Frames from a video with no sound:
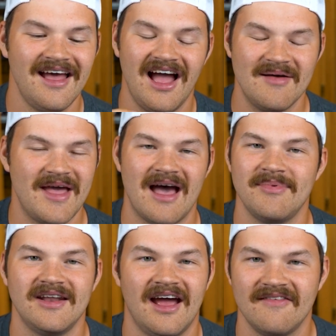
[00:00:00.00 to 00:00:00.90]
I'm
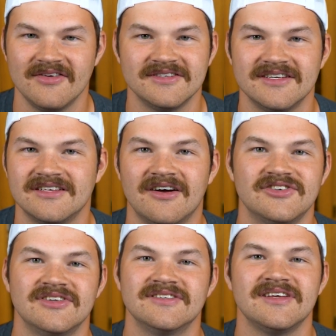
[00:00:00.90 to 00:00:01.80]
happy to have those
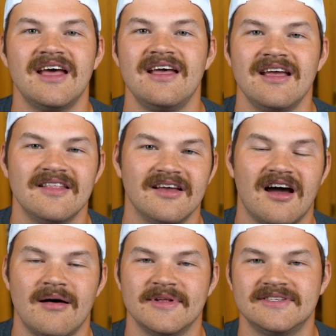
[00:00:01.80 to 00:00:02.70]
discussions in the
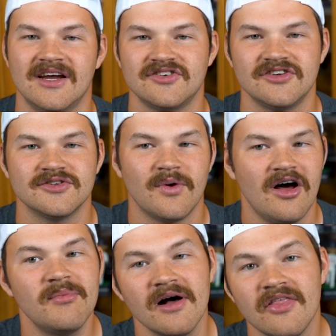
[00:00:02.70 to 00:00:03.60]
comment section as
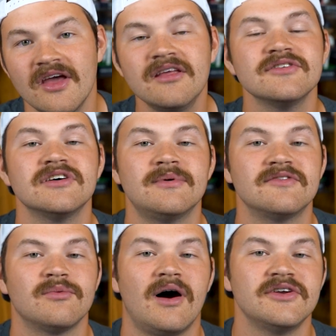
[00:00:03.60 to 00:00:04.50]
well. But thank you so much
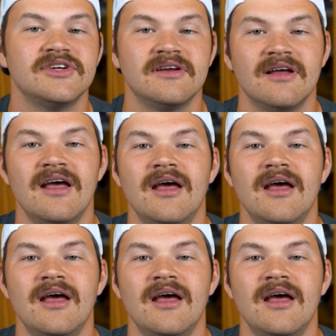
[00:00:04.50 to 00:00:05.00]
for watching.